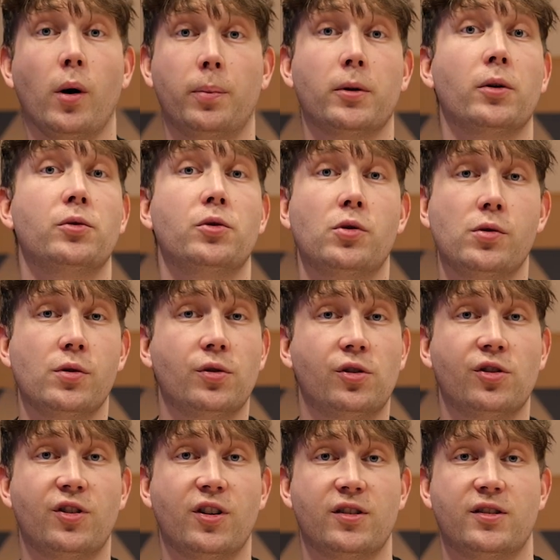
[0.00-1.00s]
upload new
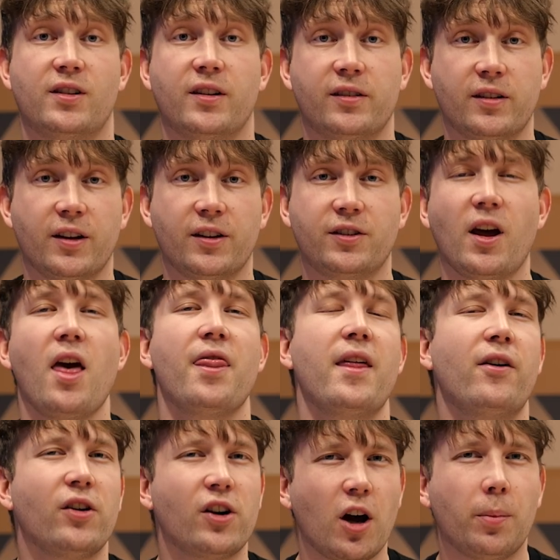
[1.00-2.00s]
users into this list,
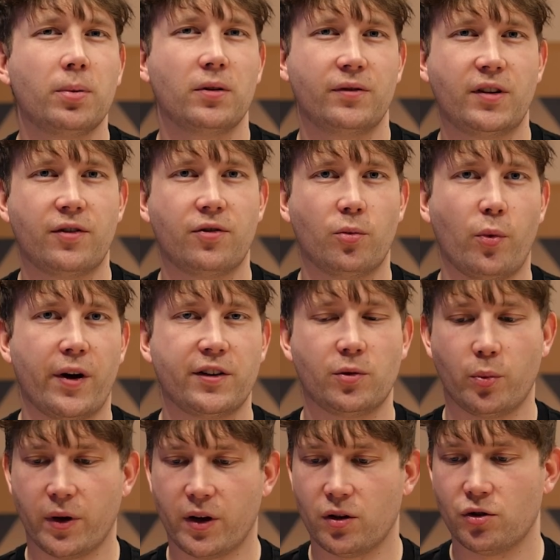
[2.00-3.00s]
there are a couple of different ways
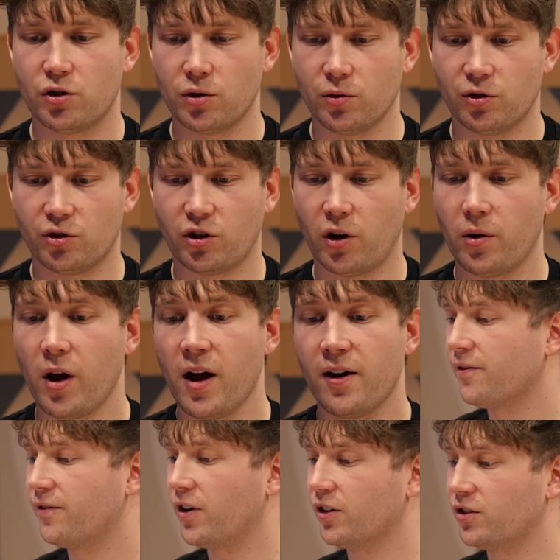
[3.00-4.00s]
that we can do so.
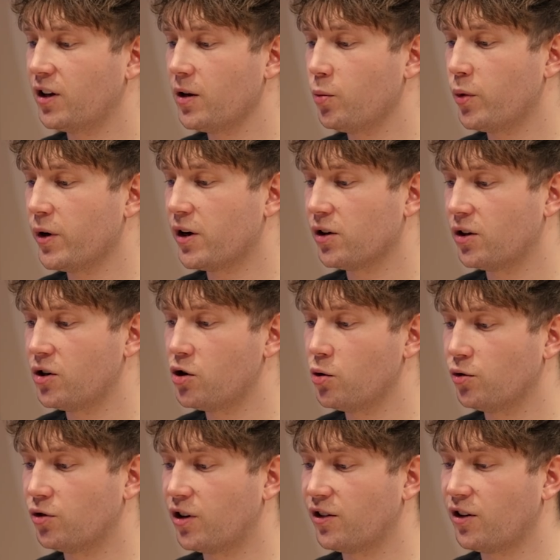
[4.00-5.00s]
Firstly, we can
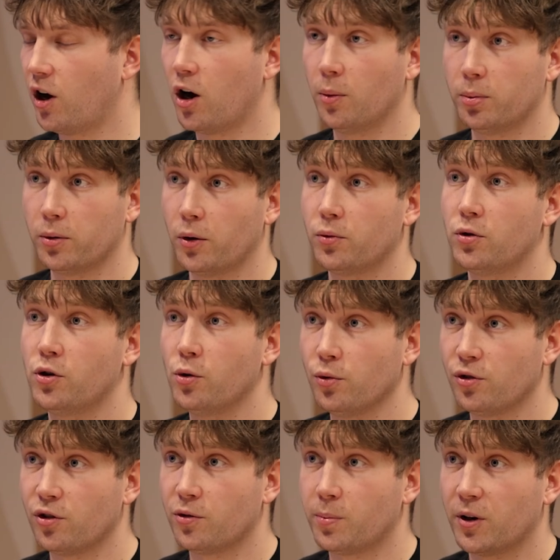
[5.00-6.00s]
use this Upload
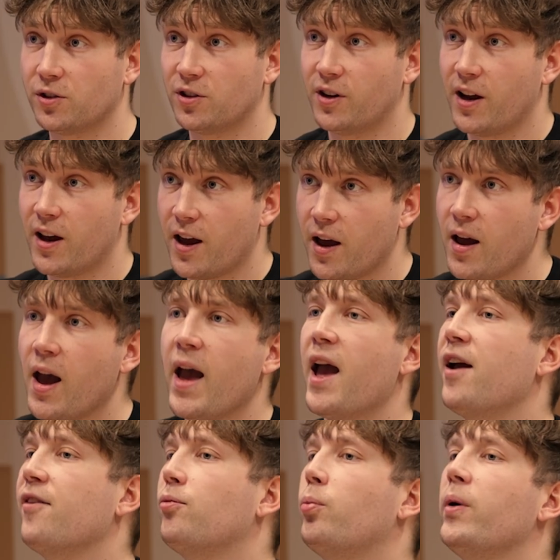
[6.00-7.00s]
Users button here
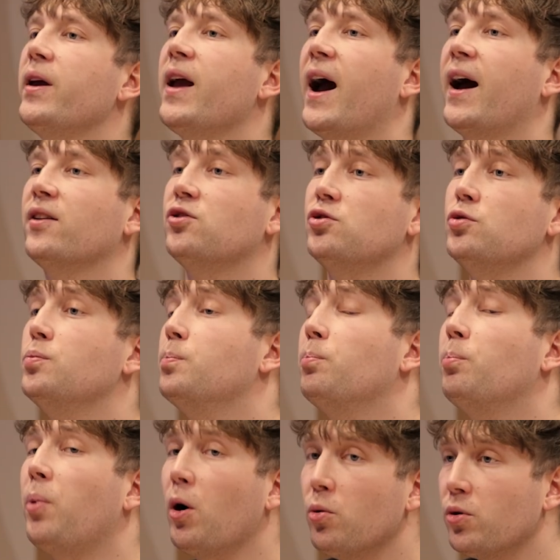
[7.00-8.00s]
if we had to
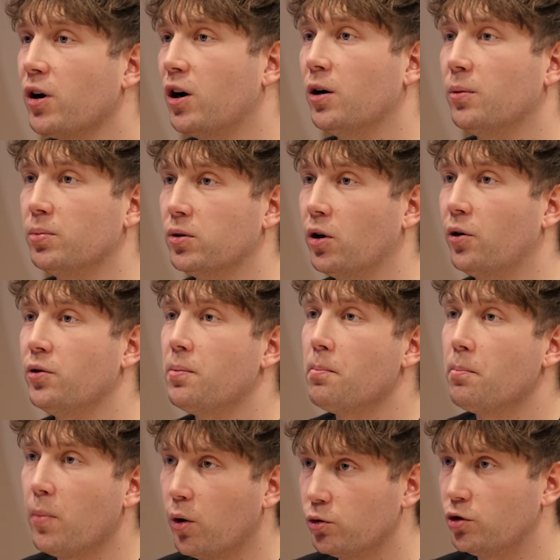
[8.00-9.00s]
bulk upload
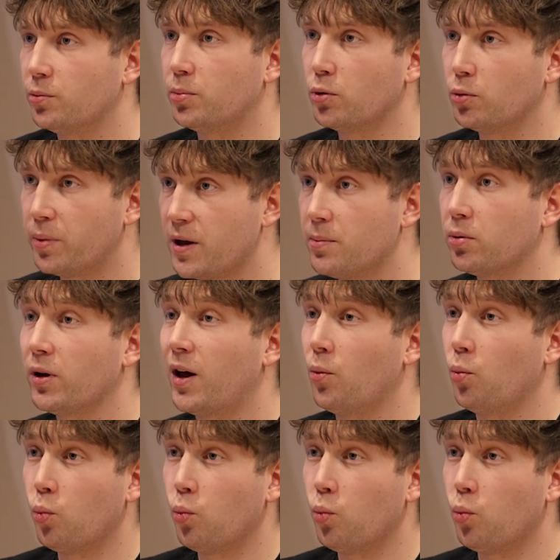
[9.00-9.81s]
multiple people at